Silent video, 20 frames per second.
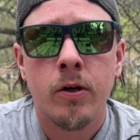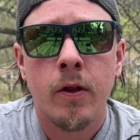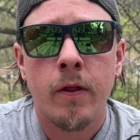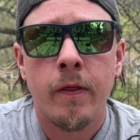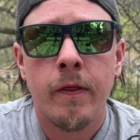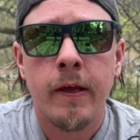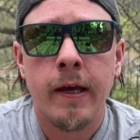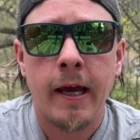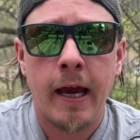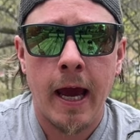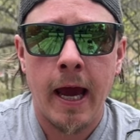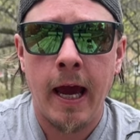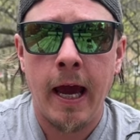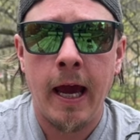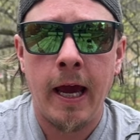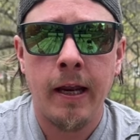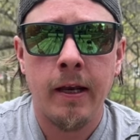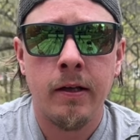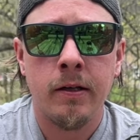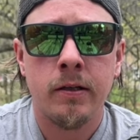the
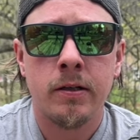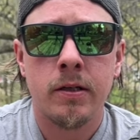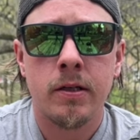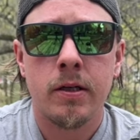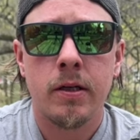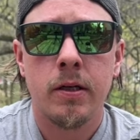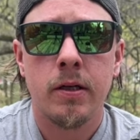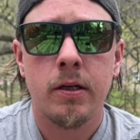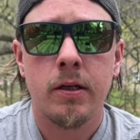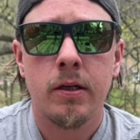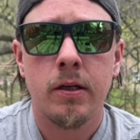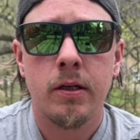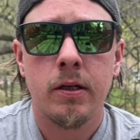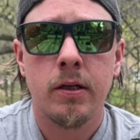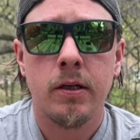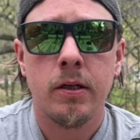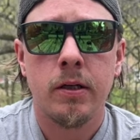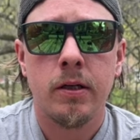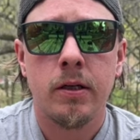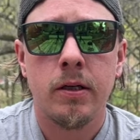end
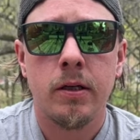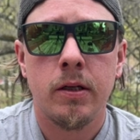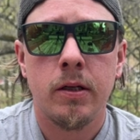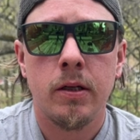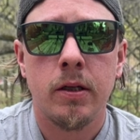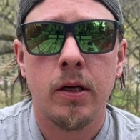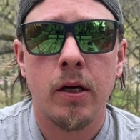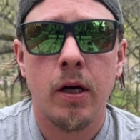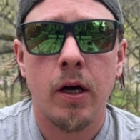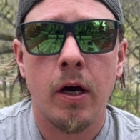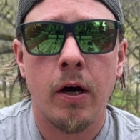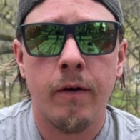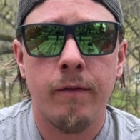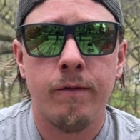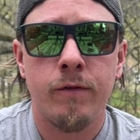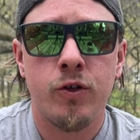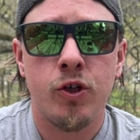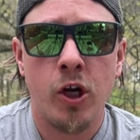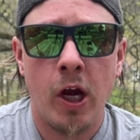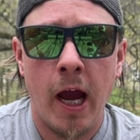
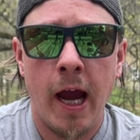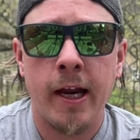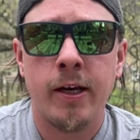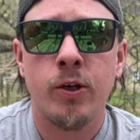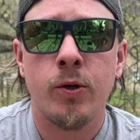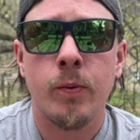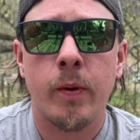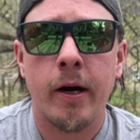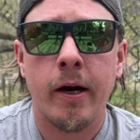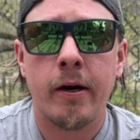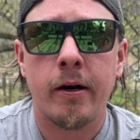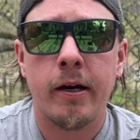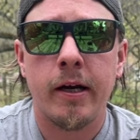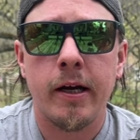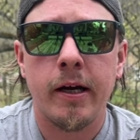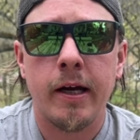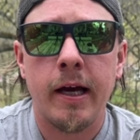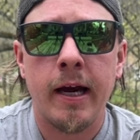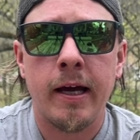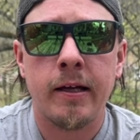of
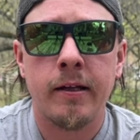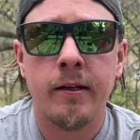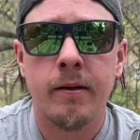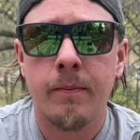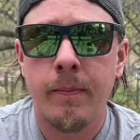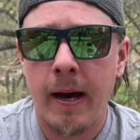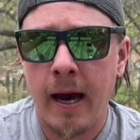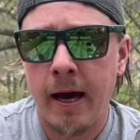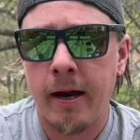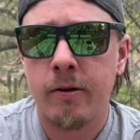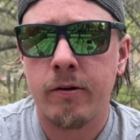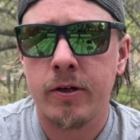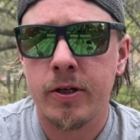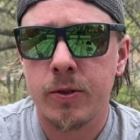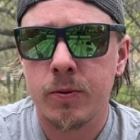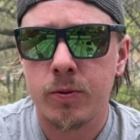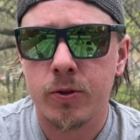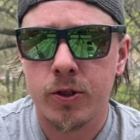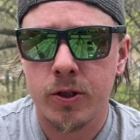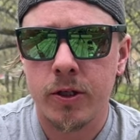January, and the batteries
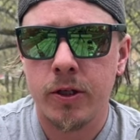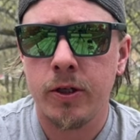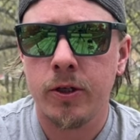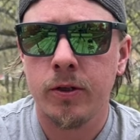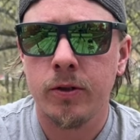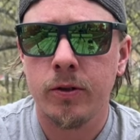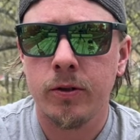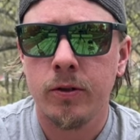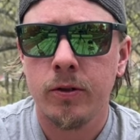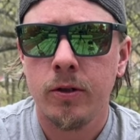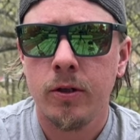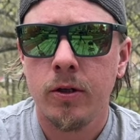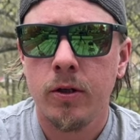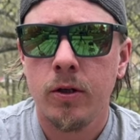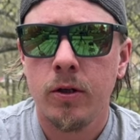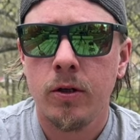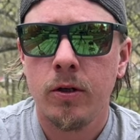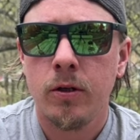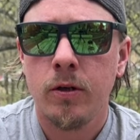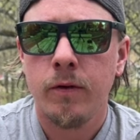were still
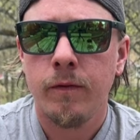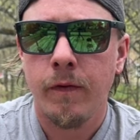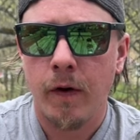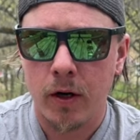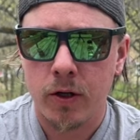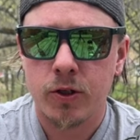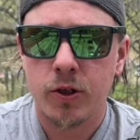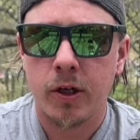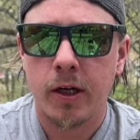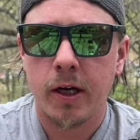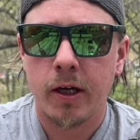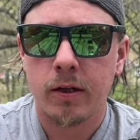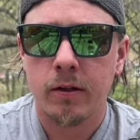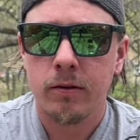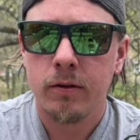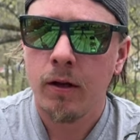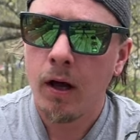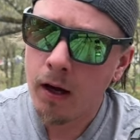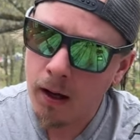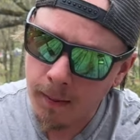functioning.
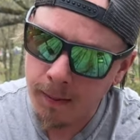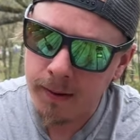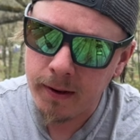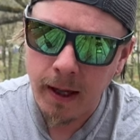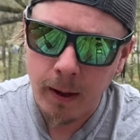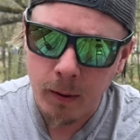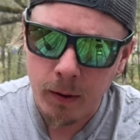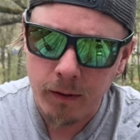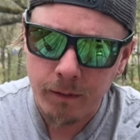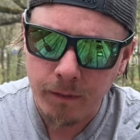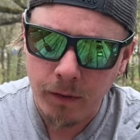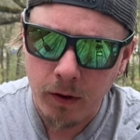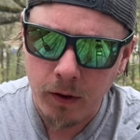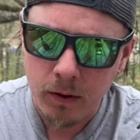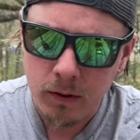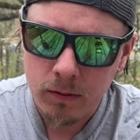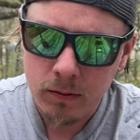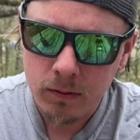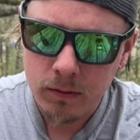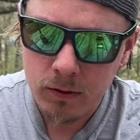No, um, they weren't
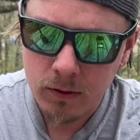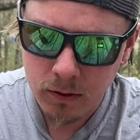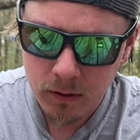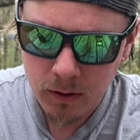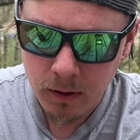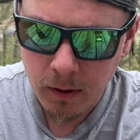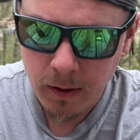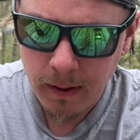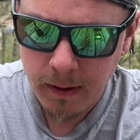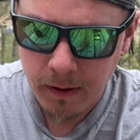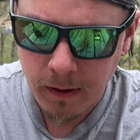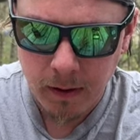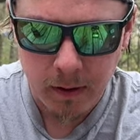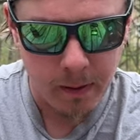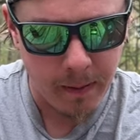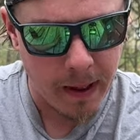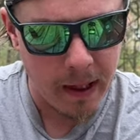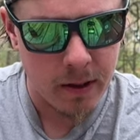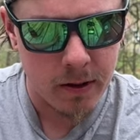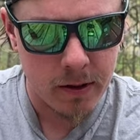full. Don't get me wrong, the
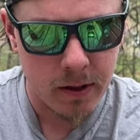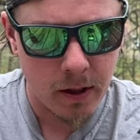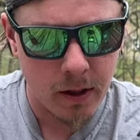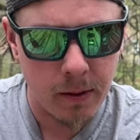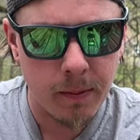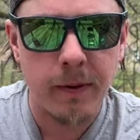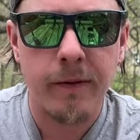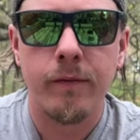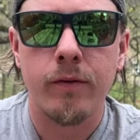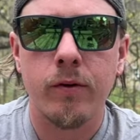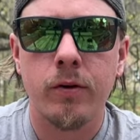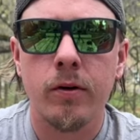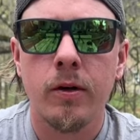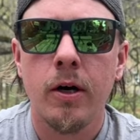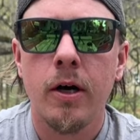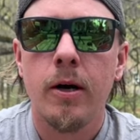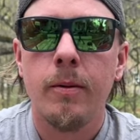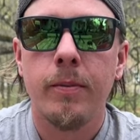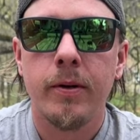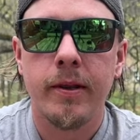batteries aren't going to be full,
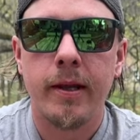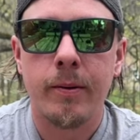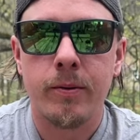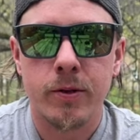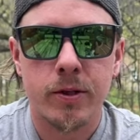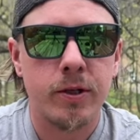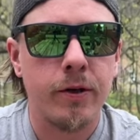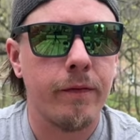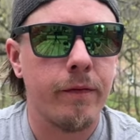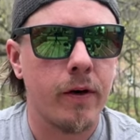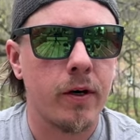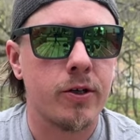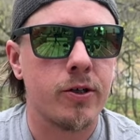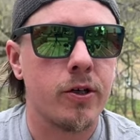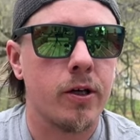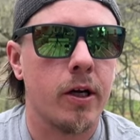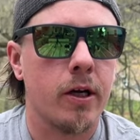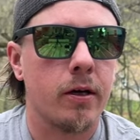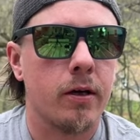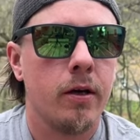but they were still
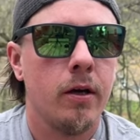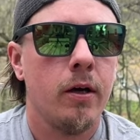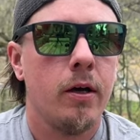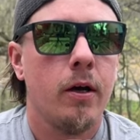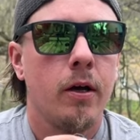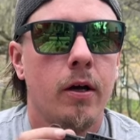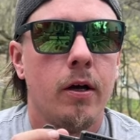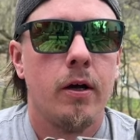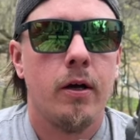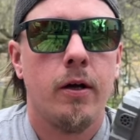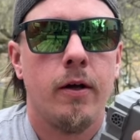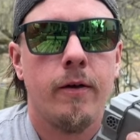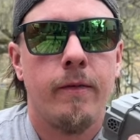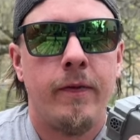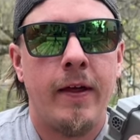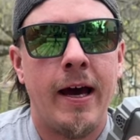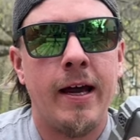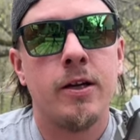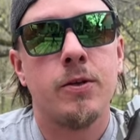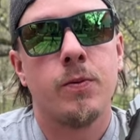functioning
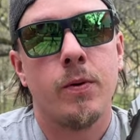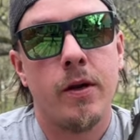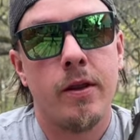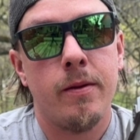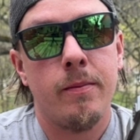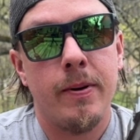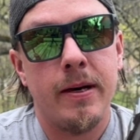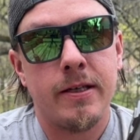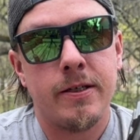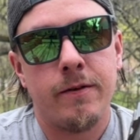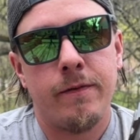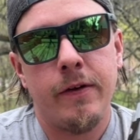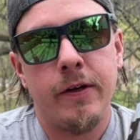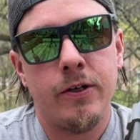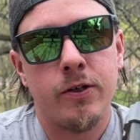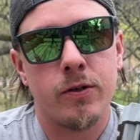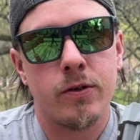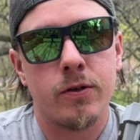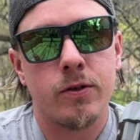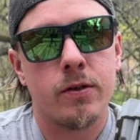that is one of the best
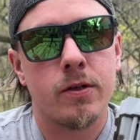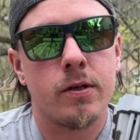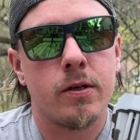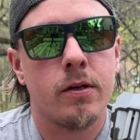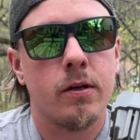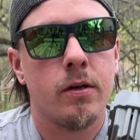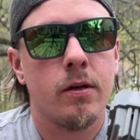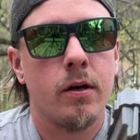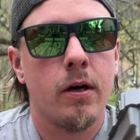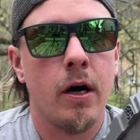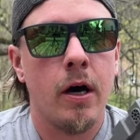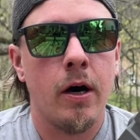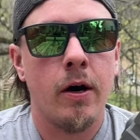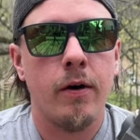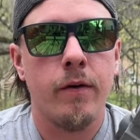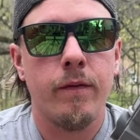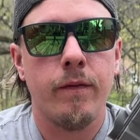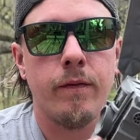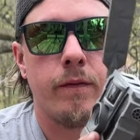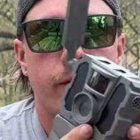features
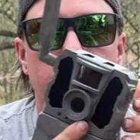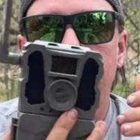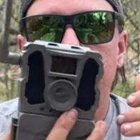of